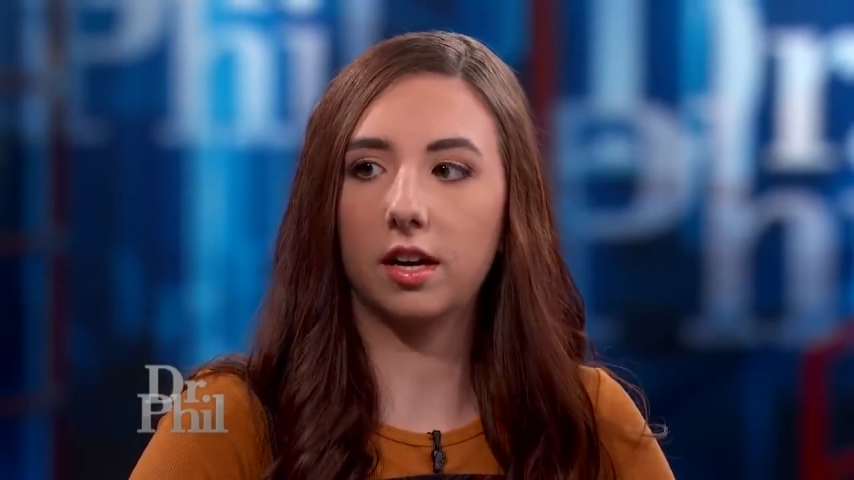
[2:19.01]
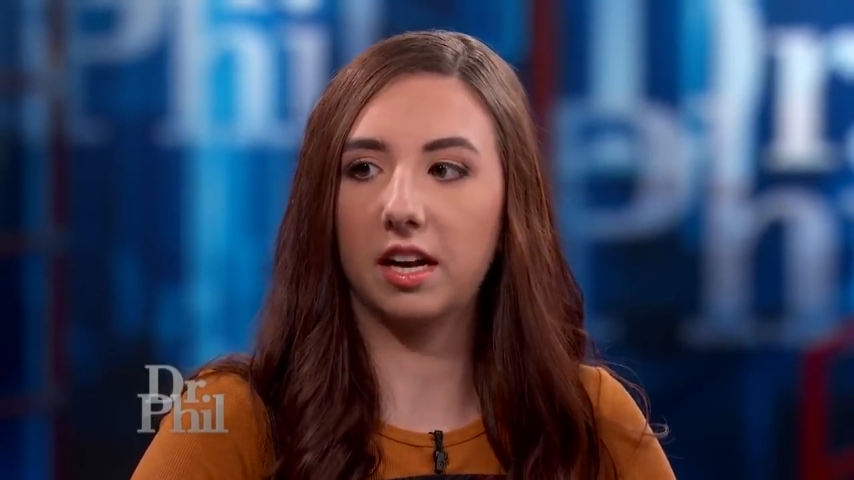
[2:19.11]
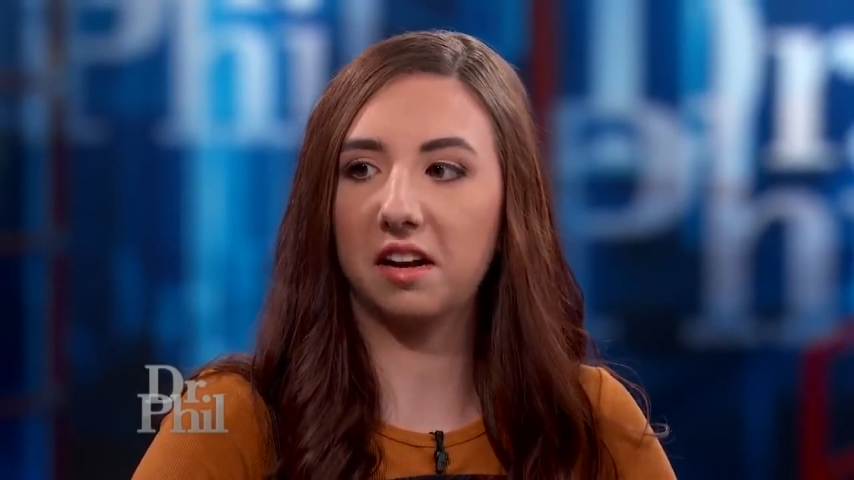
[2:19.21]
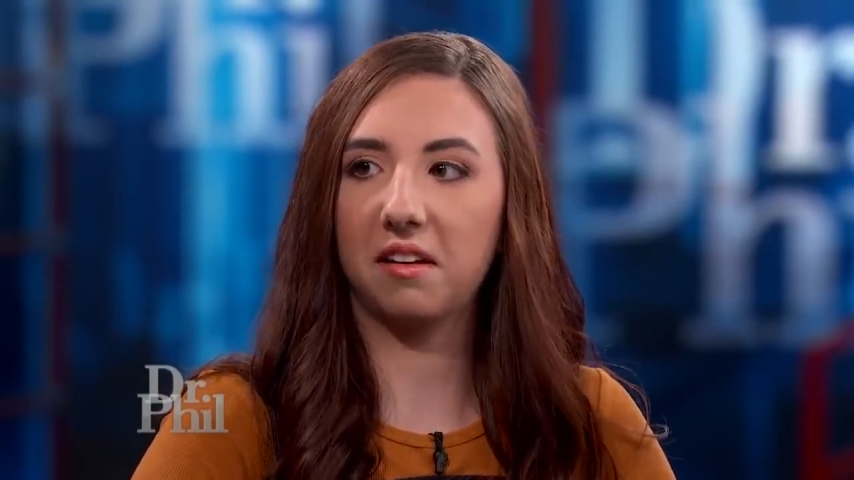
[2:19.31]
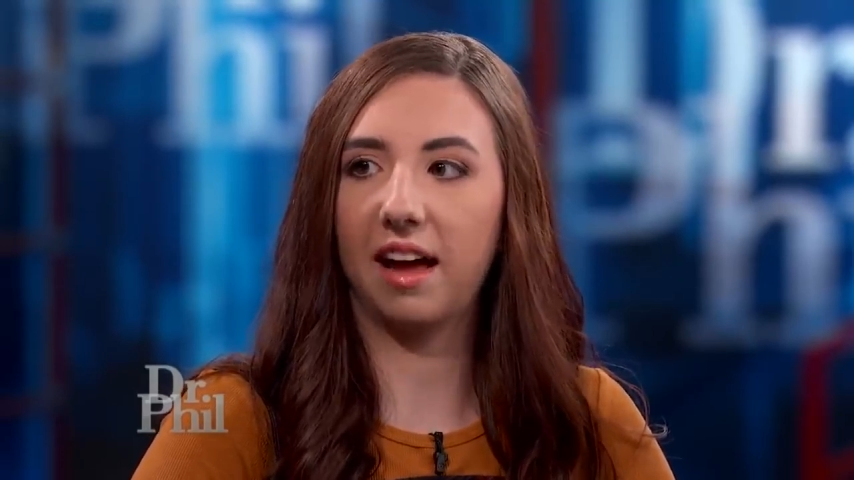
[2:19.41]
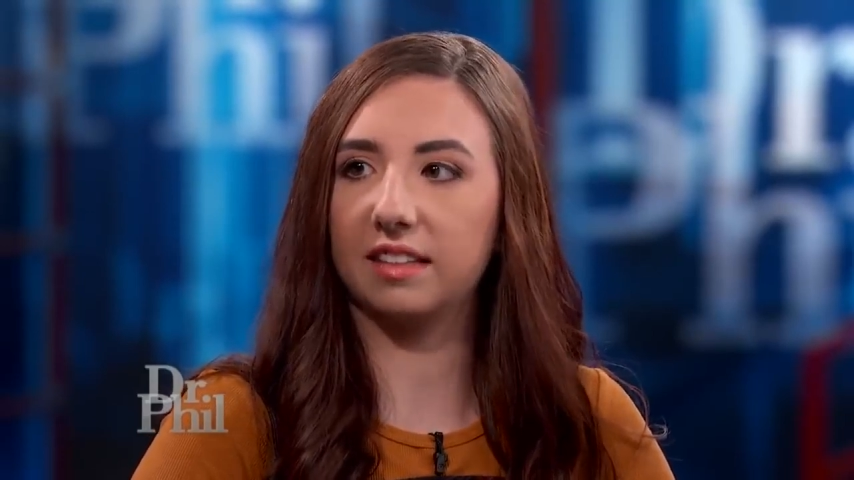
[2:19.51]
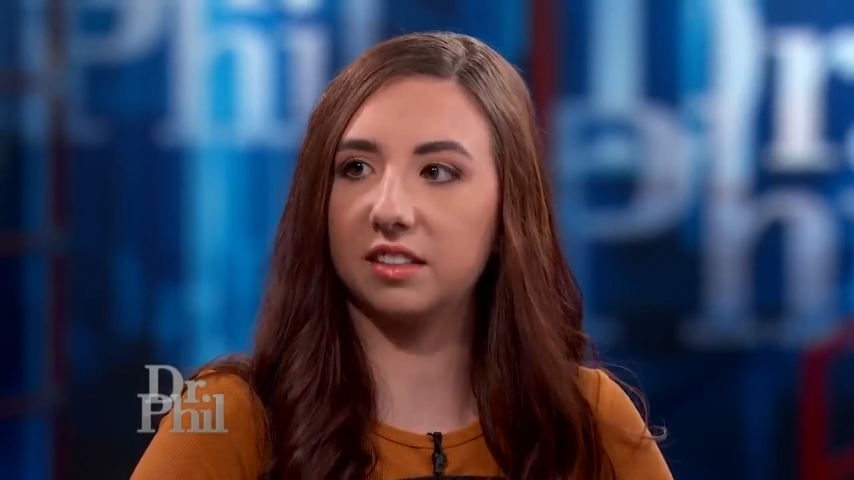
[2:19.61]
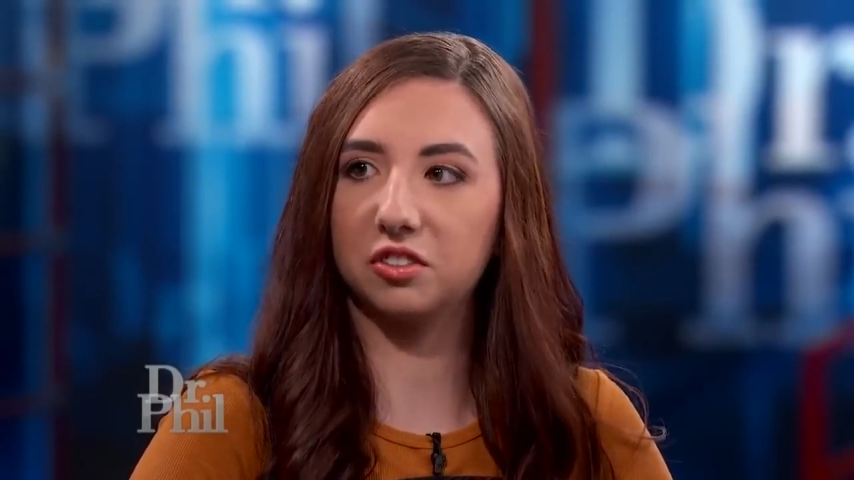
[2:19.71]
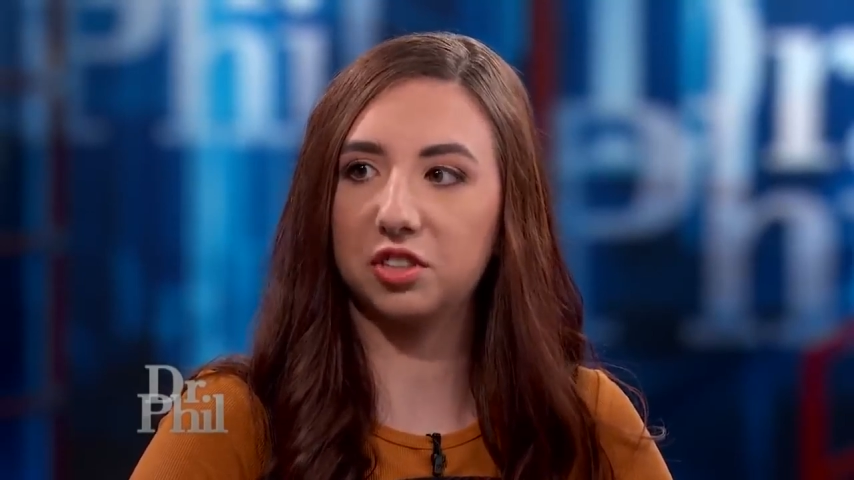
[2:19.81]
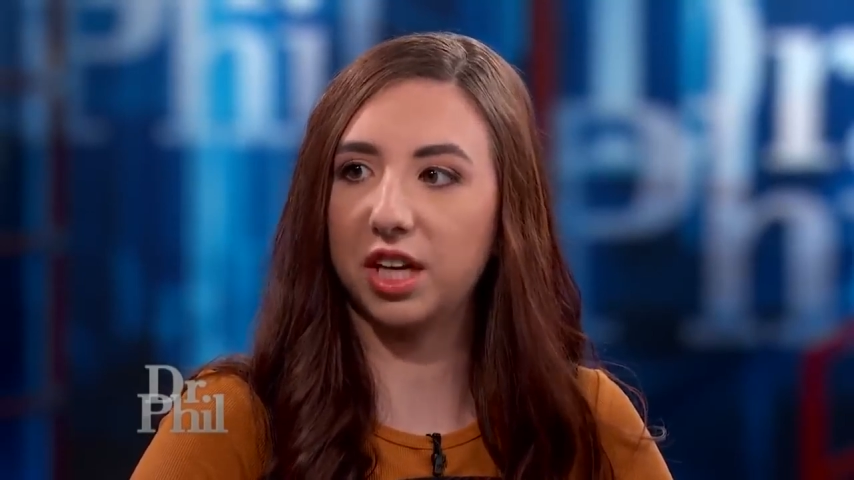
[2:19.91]
and it
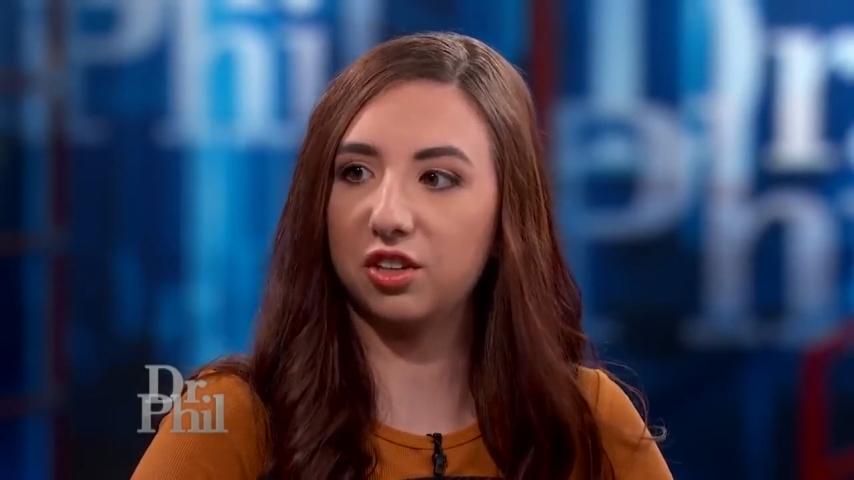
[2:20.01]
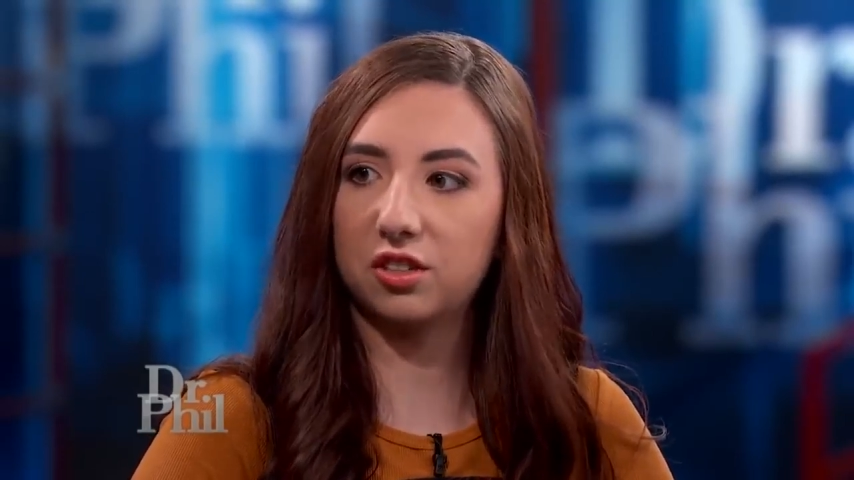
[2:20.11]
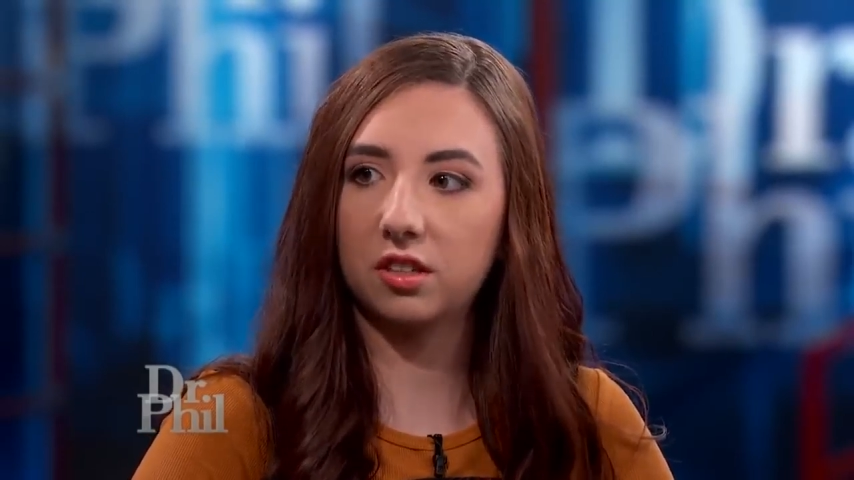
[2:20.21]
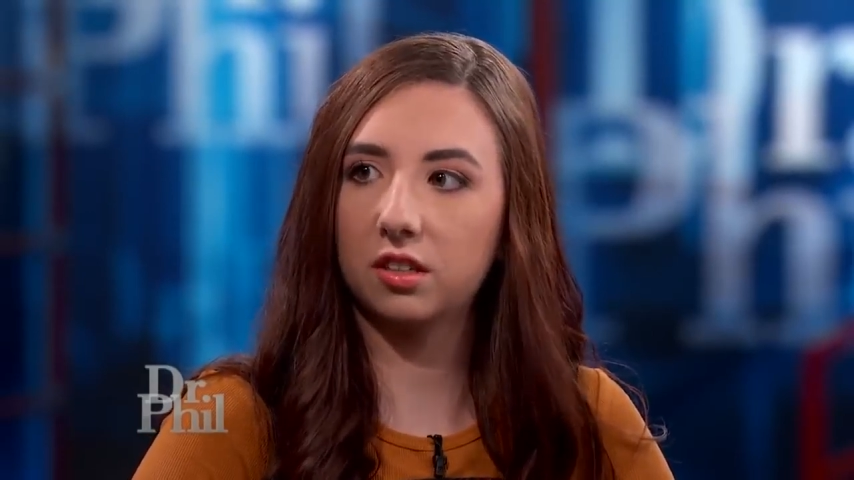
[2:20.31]
hasn't changed.